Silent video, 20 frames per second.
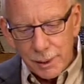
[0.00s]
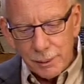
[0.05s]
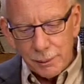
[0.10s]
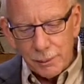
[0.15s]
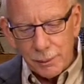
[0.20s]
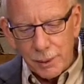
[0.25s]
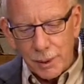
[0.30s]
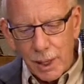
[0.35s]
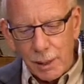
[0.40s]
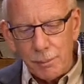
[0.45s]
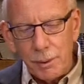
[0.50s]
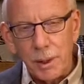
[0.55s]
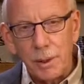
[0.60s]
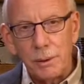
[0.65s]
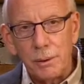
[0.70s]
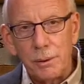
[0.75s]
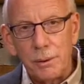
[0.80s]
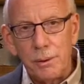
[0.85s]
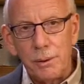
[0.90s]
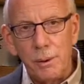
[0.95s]
we're
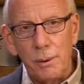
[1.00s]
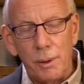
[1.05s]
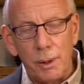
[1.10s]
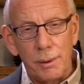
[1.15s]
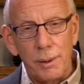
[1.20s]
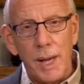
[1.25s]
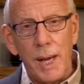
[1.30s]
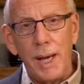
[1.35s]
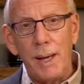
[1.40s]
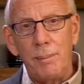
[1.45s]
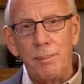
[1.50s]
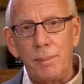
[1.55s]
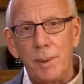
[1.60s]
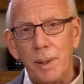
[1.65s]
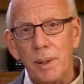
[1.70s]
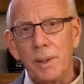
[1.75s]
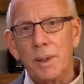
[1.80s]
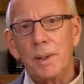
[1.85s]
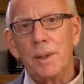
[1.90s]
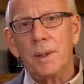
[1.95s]
coming to a name
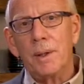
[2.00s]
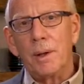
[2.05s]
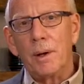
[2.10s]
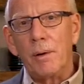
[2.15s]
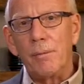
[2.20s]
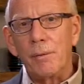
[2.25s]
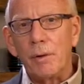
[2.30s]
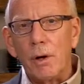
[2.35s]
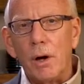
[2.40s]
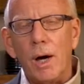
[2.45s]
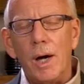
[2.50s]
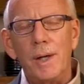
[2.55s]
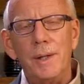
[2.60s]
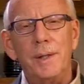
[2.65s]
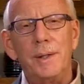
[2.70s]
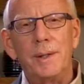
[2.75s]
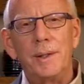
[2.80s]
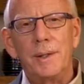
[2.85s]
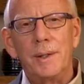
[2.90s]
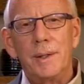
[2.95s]
of
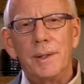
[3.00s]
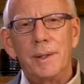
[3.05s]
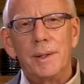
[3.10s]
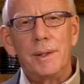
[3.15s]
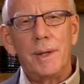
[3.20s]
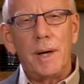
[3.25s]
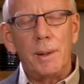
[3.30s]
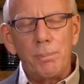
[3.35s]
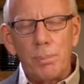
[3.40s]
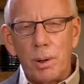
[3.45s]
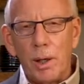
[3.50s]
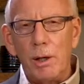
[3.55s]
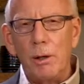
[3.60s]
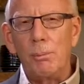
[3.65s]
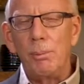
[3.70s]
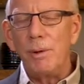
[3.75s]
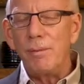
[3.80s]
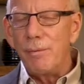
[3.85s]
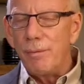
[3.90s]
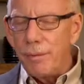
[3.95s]
God that I pray will
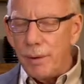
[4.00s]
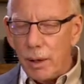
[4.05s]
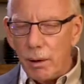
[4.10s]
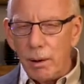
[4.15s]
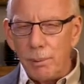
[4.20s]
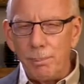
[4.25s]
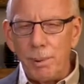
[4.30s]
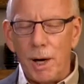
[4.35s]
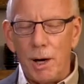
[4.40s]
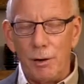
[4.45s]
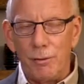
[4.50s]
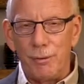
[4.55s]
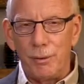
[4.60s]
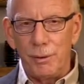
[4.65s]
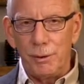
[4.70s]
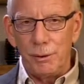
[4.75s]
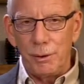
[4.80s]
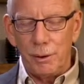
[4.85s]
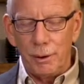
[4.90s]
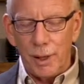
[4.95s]
be very
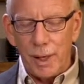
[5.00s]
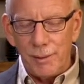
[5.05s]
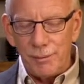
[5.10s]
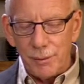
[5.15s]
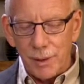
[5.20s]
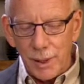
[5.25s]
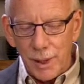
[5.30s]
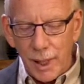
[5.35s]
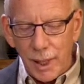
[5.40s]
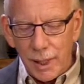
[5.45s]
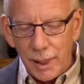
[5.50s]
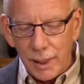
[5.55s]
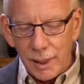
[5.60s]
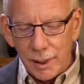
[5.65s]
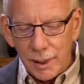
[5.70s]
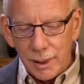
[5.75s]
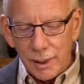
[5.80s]
powerful in your life today.